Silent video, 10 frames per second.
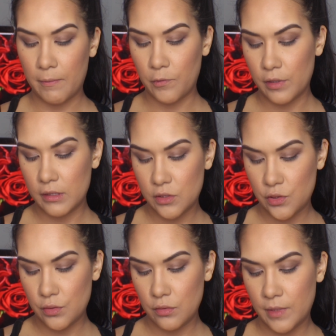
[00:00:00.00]
I'm going
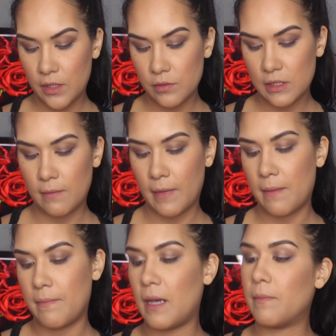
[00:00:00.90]
to be using
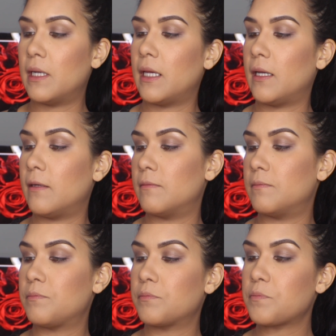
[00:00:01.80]
my Maybelline